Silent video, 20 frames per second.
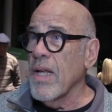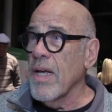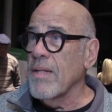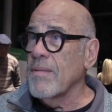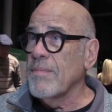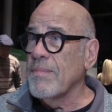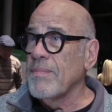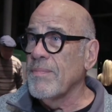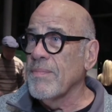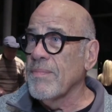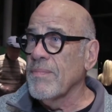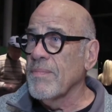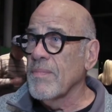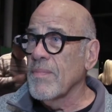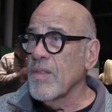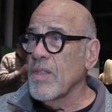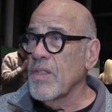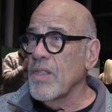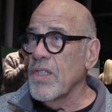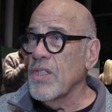
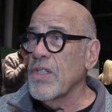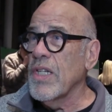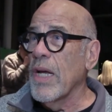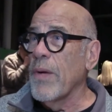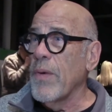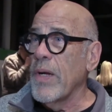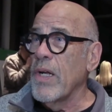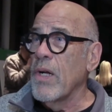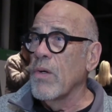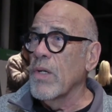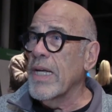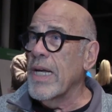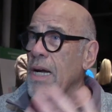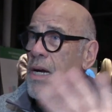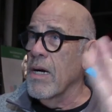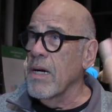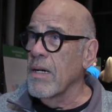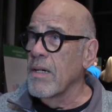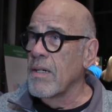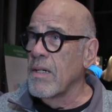that to say we don't
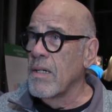care.